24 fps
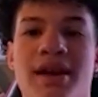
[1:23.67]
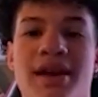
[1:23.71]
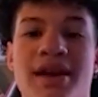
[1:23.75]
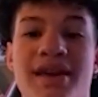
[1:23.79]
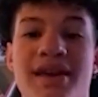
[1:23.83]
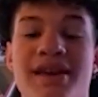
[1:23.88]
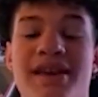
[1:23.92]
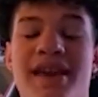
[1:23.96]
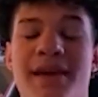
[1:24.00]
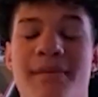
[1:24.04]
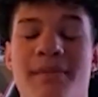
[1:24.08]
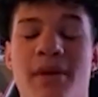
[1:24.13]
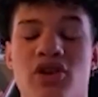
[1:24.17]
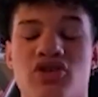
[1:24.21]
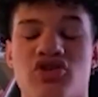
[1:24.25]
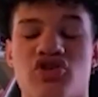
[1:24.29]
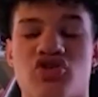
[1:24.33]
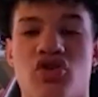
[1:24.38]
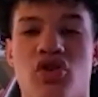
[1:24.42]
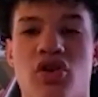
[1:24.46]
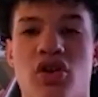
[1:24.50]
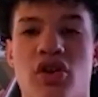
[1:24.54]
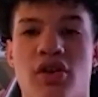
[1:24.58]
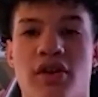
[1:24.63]
He came out
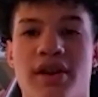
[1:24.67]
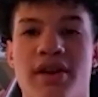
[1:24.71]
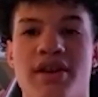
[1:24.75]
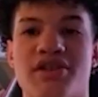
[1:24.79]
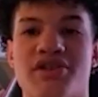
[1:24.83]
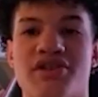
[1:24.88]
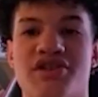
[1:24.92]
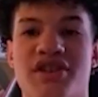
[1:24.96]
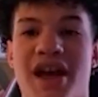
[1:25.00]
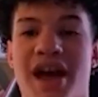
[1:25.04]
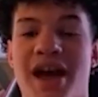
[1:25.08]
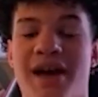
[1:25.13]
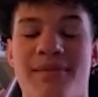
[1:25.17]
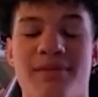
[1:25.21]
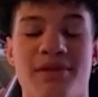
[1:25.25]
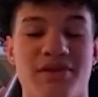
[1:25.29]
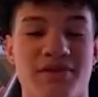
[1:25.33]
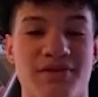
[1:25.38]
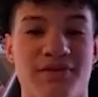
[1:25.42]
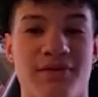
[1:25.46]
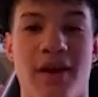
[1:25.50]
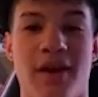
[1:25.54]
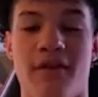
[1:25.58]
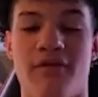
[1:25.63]
strong. His jab
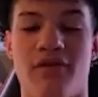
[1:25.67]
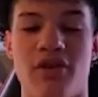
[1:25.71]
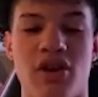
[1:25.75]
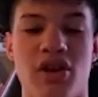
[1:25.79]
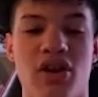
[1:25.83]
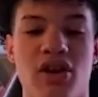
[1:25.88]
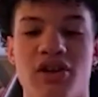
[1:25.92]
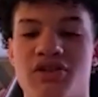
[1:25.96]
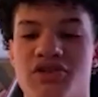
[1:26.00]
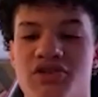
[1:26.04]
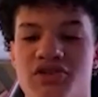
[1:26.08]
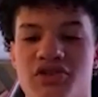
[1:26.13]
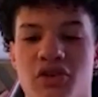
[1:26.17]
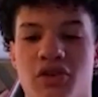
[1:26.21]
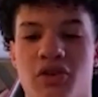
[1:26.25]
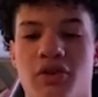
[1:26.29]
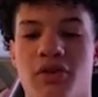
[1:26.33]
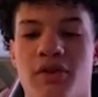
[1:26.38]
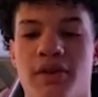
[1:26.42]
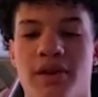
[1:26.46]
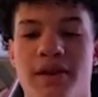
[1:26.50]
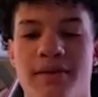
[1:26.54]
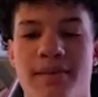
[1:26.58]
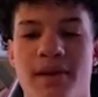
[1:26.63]
is very good,
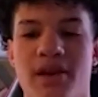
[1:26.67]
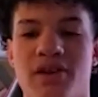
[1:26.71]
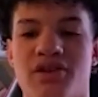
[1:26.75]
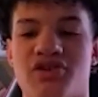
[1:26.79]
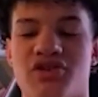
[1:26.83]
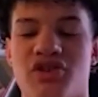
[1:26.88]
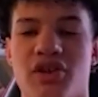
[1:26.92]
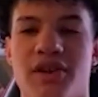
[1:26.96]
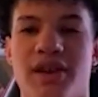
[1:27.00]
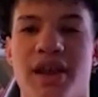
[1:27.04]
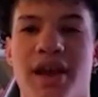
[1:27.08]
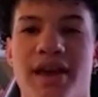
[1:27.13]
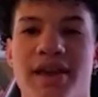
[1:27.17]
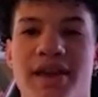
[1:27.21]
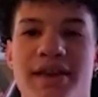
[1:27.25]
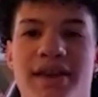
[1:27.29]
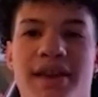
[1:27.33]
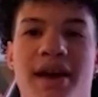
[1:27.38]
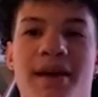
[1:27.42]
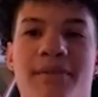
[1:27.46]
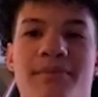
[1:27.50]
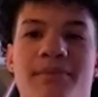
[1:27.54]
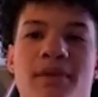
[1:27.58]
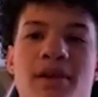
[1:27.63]
so he made sure that he
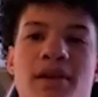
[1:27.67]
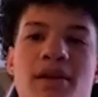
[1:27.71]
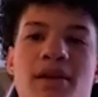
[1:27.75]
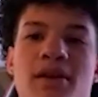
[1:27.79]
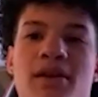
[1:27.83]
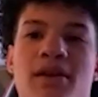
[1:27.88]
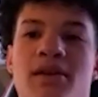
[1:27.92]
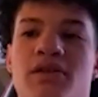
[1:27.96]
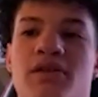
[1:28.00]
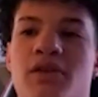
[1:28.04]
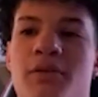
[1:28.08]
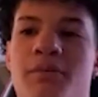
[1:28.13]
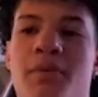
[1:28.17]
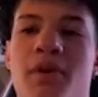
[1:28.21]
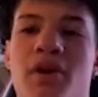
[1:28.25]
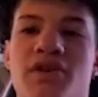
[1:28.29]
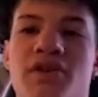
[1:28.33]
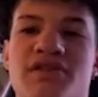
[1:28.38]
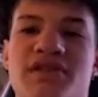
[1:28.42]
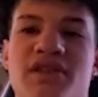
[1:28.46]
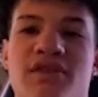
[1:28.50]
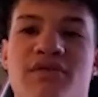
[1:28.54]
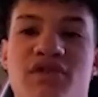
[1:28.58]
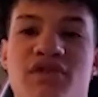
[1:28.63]
kept the
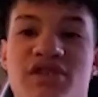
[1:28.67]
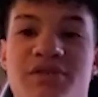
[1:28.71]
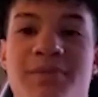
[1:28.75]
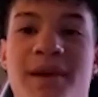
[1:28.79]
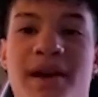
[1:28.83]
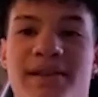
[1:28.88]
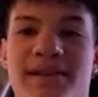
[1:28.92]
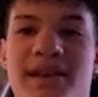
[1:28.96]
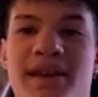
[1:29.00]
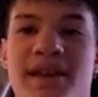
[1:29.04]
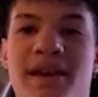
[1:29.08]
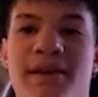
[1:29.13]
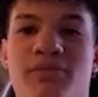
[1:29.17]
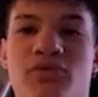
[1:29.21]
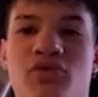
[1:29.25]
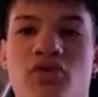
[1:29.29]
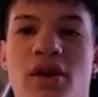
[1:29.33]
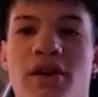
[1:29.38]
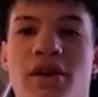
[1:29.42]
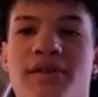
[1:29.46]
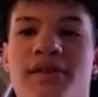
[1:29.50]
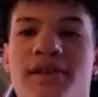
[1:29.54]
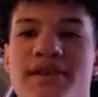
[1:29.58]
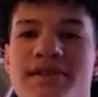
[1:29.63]
person respecting him
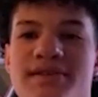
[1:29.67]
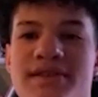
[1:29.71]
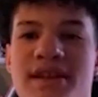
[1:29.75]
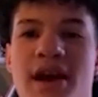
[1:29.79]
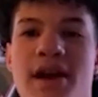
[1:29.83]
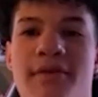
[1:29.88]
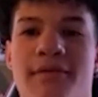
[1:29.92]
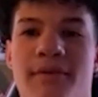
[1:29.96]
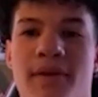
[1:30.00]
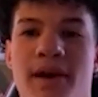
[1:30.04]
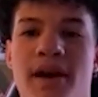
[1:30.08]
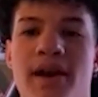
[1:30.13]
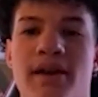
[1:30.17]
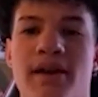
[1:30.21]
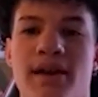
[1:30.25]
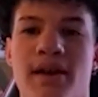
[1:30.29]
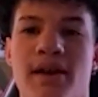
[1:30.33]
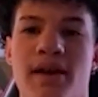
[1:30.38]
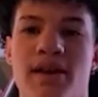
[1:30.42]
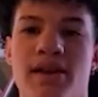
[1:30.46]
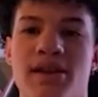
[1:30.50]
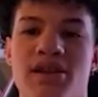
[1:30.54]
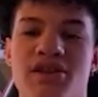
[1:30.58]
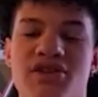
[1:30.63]
throughout the entire fight,
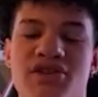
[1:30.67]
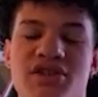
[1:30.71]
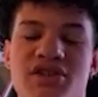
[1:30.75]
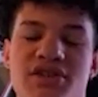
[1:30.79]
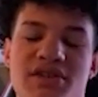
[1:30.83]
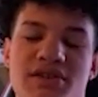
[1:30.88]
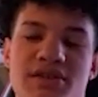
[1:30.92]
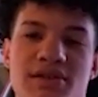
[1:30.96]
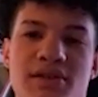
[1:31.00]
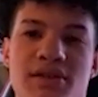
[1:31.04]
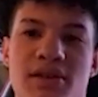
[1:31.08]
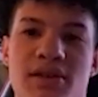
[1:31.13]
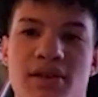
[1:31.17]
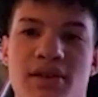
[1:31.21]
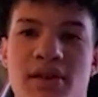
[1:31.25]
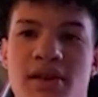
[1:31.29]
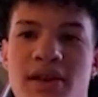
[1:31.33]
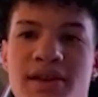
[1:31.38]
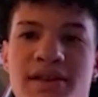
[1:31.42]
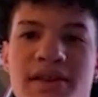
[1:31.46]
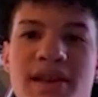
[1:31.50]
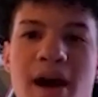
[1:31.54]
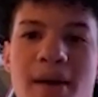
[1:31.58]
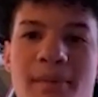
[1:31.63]
and he just
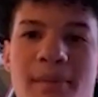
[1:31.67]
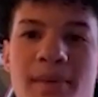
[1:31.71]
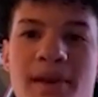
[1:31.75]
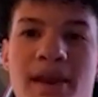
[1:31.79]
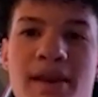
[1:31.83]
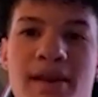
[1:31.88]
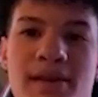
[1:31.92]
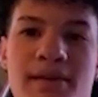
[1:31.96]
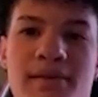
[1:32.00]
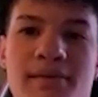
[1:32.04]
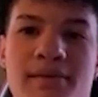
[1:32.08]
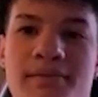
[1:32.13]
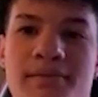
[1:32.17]
dominated